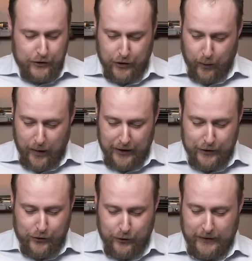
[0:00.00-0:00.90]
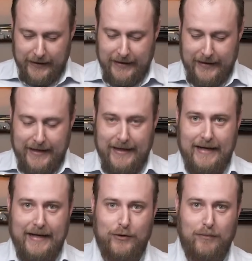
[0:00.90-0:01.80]
So well and truly
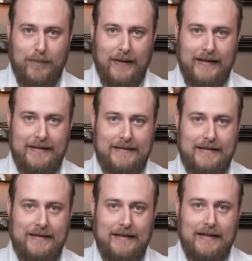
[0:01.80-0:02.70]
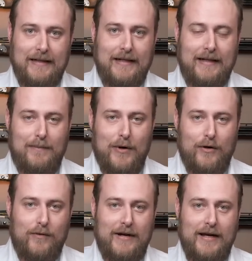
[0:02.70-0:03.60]
a complete
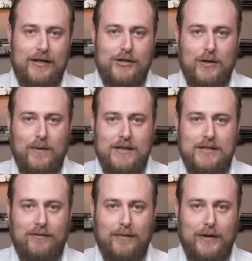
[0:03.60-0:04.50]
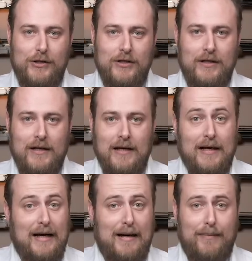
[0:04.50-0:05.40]
model range with the Silver Pigeon.
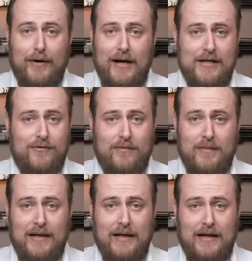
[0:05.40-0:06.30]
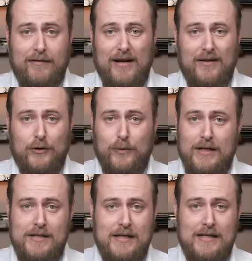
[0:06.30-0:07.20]
Price from around the
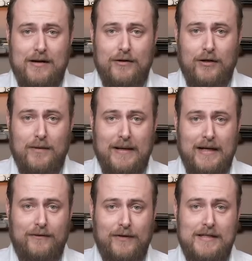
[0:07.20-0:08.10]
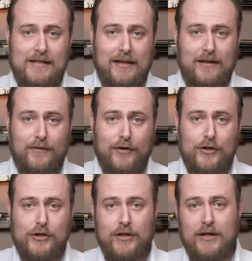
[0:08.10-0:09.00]
$2,600 mark for the standard
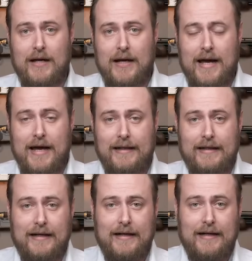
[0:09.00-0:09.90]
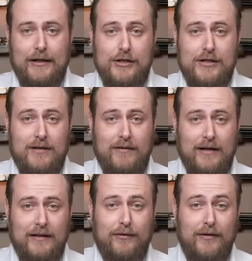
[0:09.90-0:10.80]
version, and just
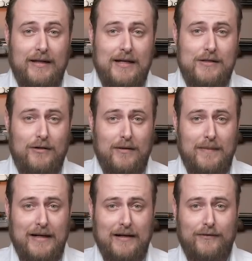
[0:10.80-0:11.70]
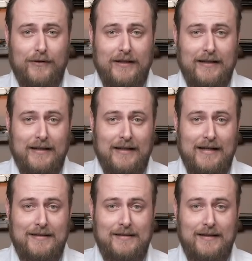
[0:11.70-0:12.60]
around the $3,000 mark for the
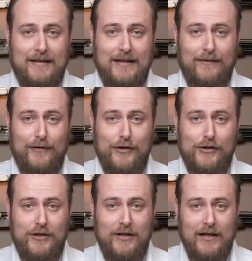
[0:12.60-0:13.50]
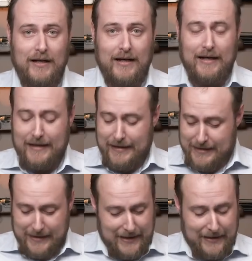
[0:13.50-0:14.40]
classic version.
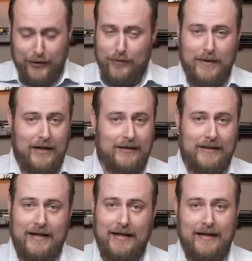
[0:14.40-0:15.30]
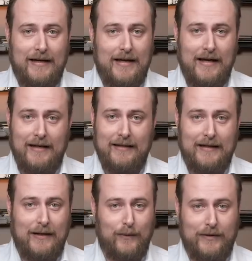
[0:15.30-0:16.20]
It's a gun that you buy today and
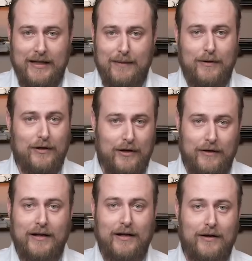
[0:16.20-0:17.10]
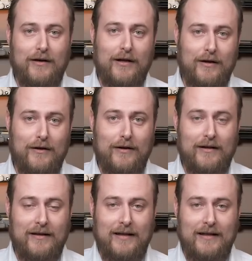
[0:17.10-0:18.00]
will keep on going and going and
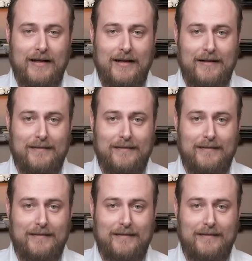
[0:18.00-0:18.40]
going in